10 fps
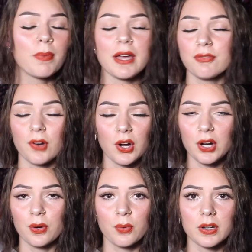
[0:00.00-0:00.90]
By
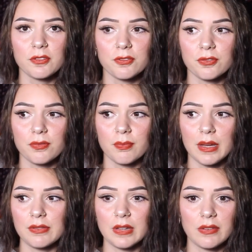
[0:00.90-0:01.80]
far, one of
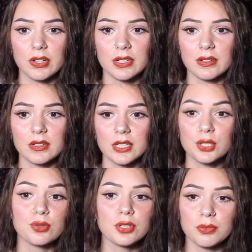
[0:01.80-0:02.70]
my favorite
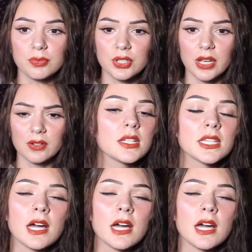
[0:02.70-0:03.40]
YouTube channels. It's